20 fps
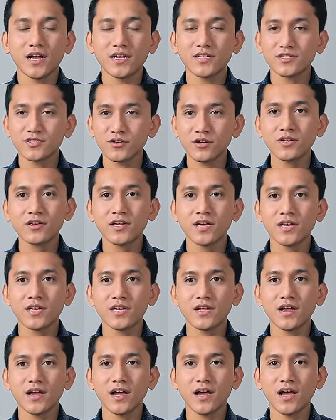I saw that
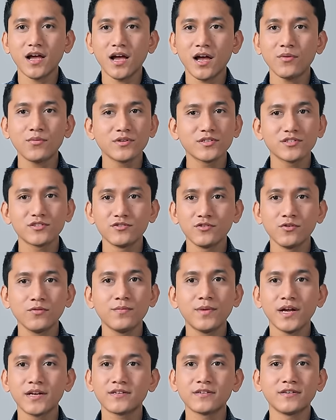I was no
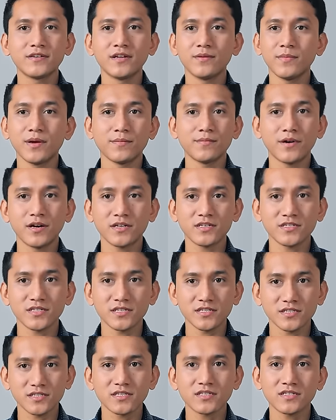better than my brothers
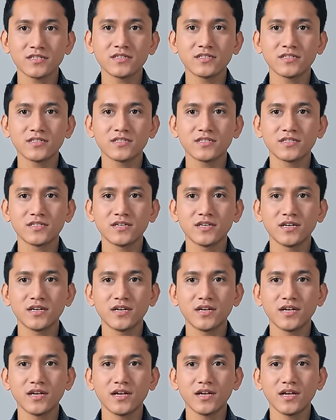and sisters.
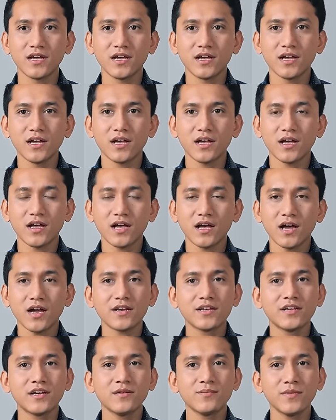
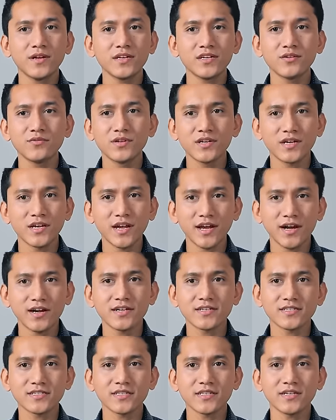I'd done my duty
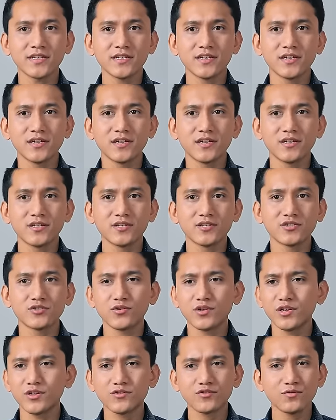carelessly,
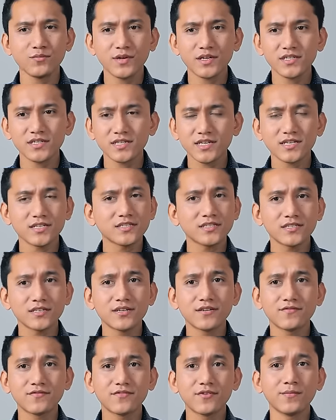showing too much
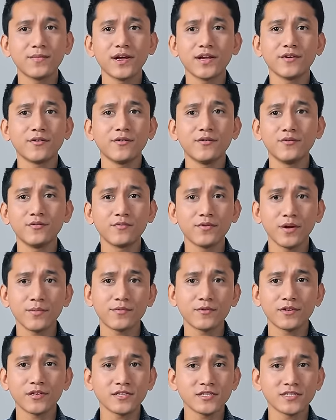concern for my own
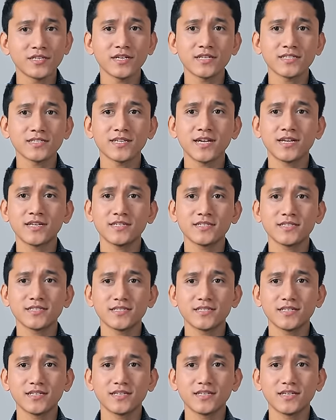reputation and
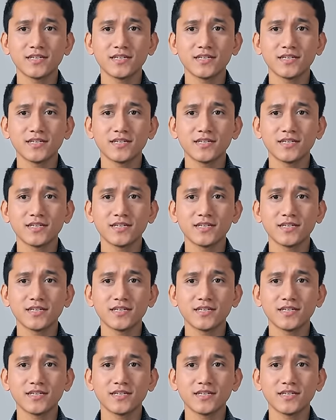status.